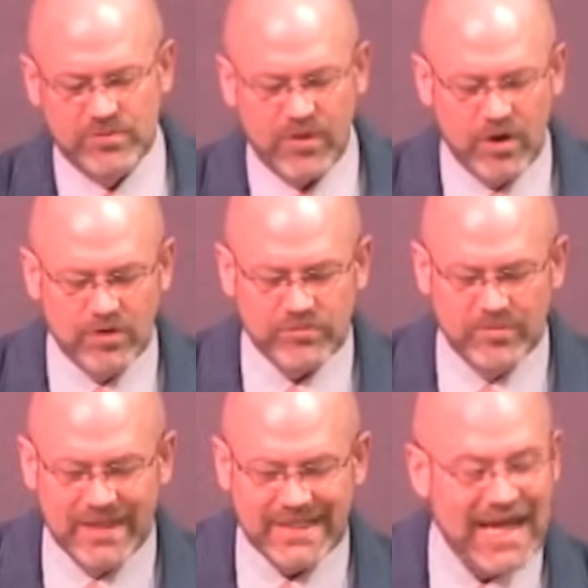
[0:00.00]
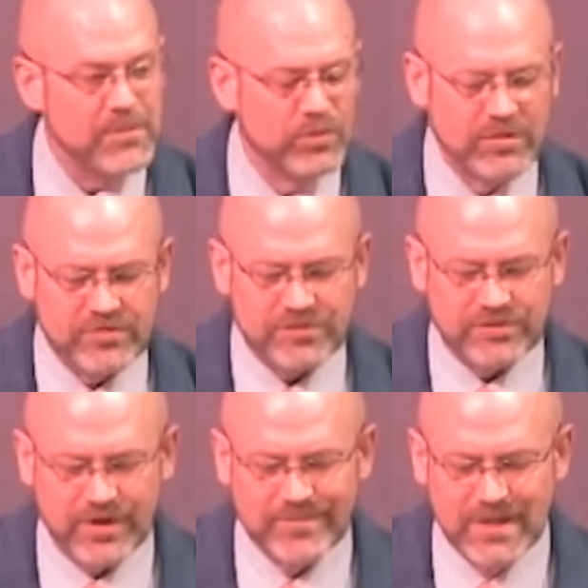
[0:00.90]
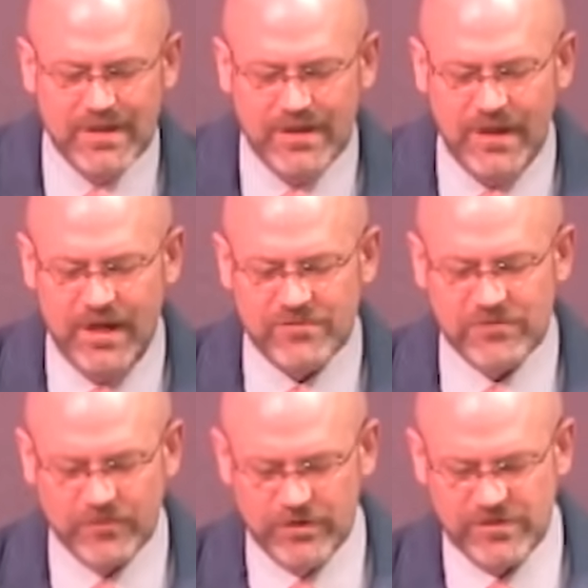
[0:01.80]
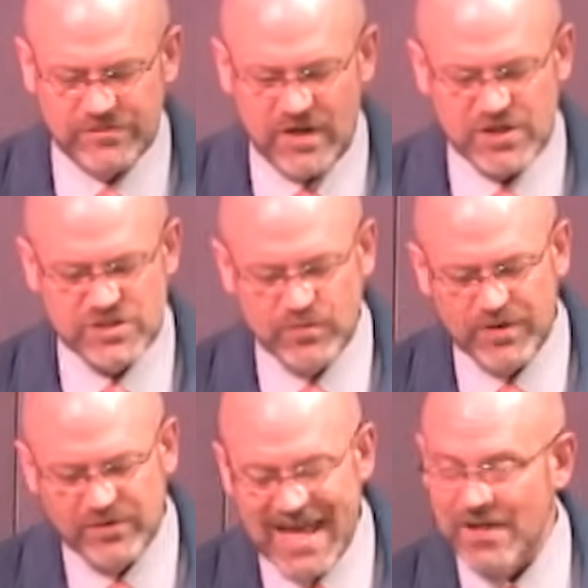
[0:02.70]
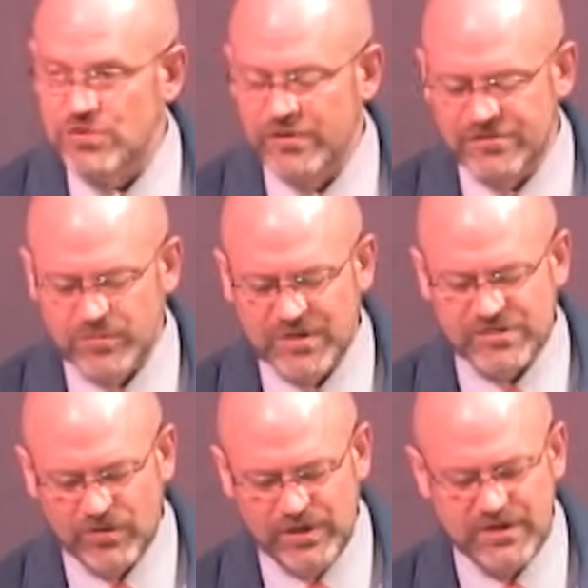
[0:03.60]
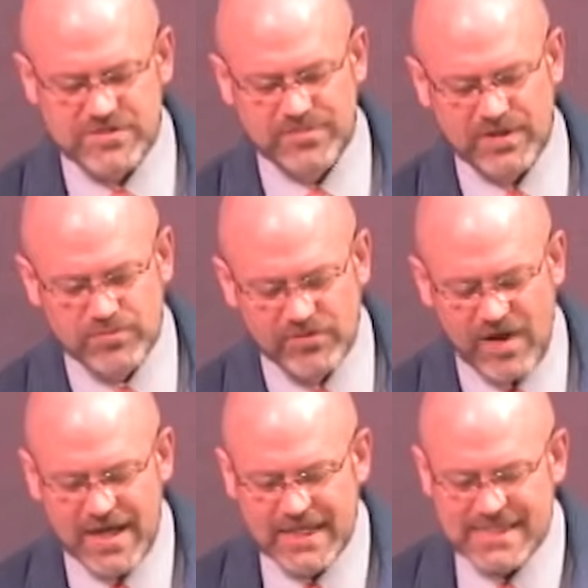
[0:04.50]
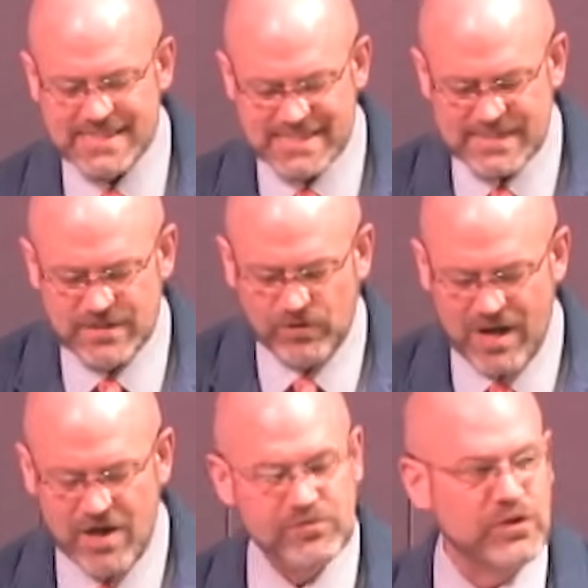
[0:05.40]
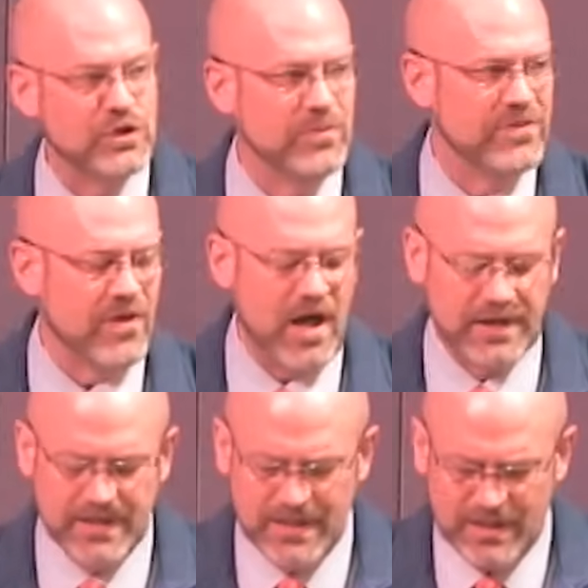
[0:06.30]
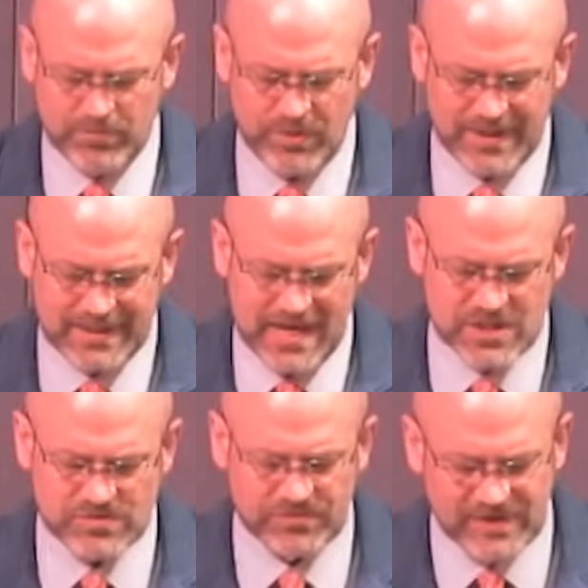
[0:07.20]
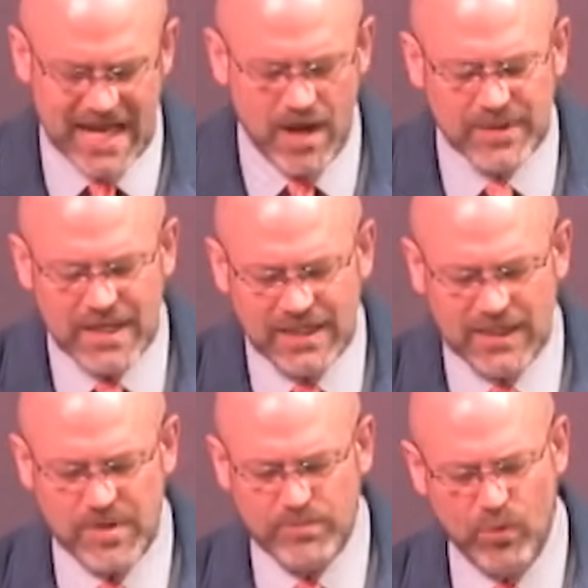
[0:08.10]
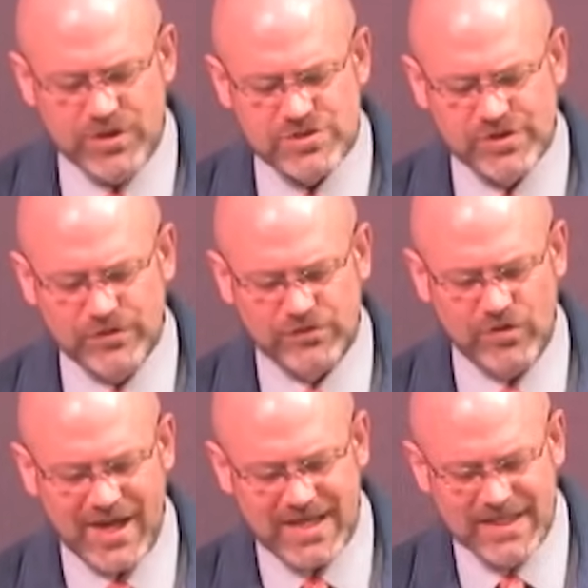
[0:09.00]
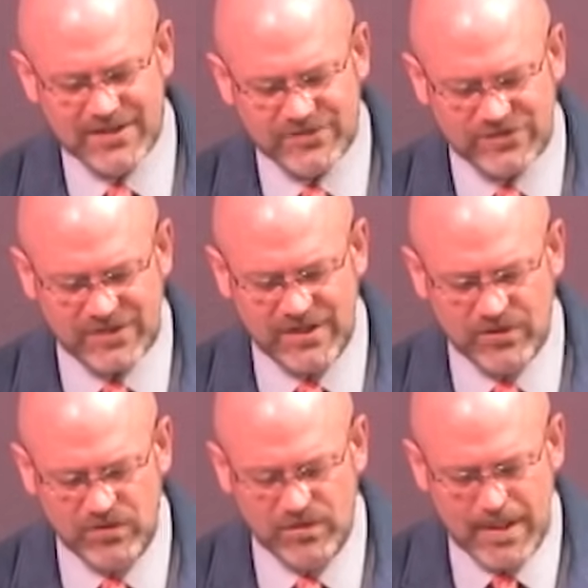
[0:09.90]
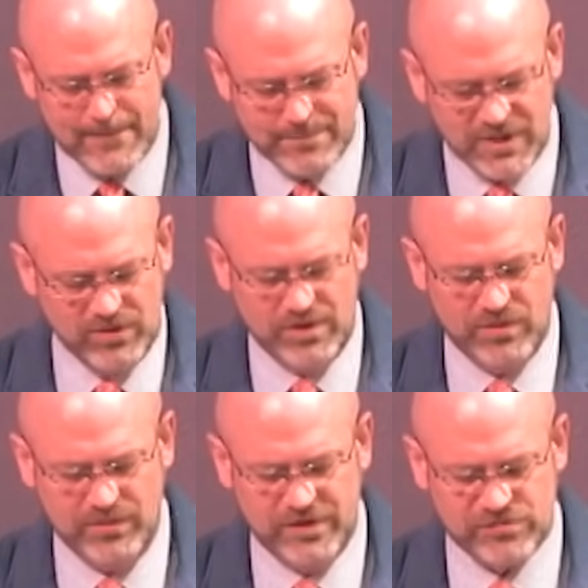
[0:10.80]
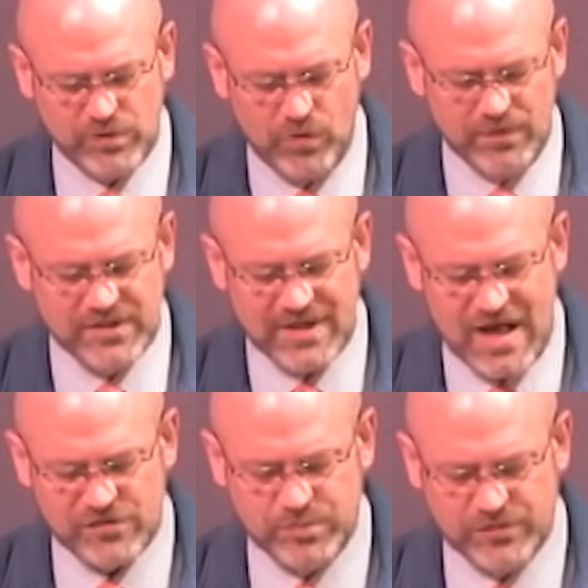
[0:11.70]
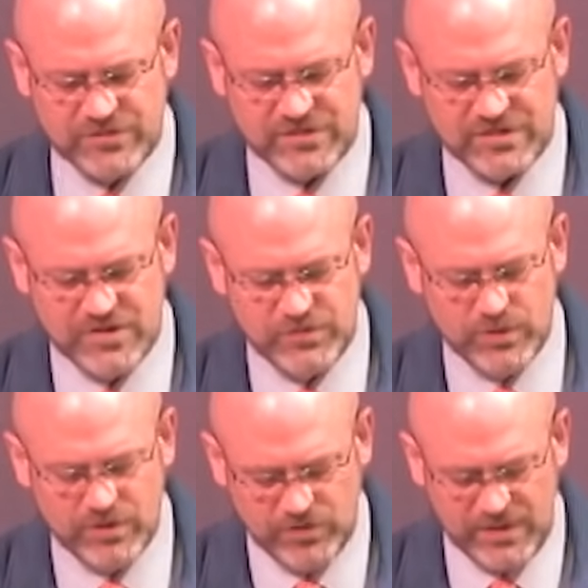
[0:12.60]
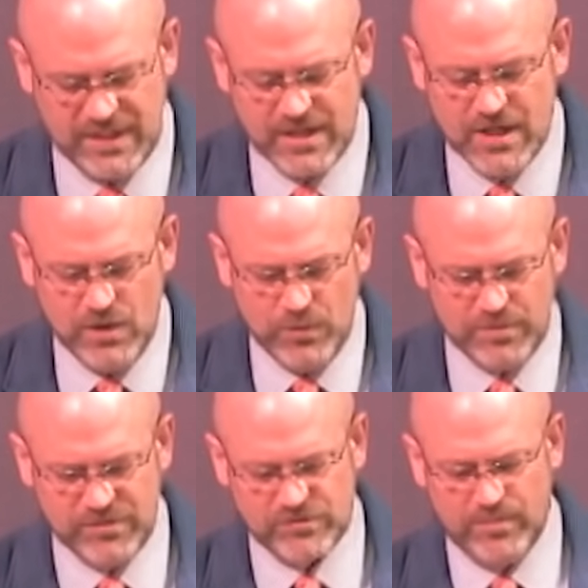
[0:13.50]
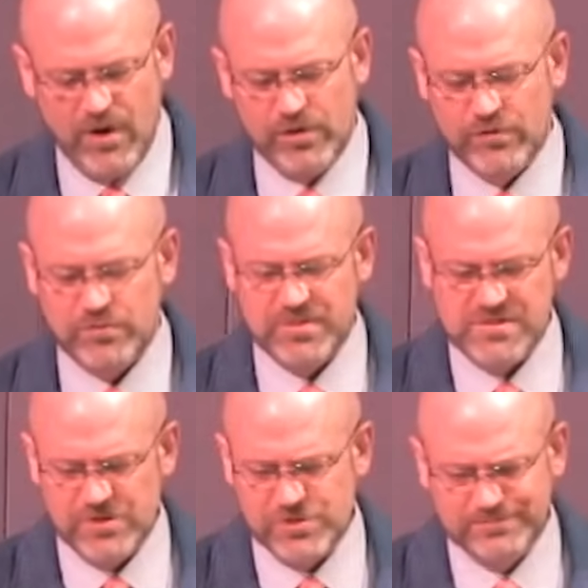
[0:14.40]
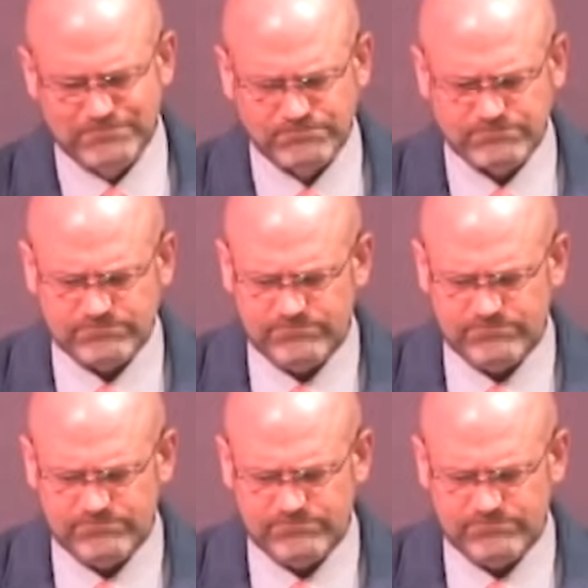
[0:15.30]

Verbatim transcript: and Mr. Barker from late April of this year, uh, for further discussion of whether naturalistic materialism can provide a consistent ground for human thought and predication. For now, let me point you to a single miracle that is recorded in the Gospels to see if you would agree with Mr. Barker's position.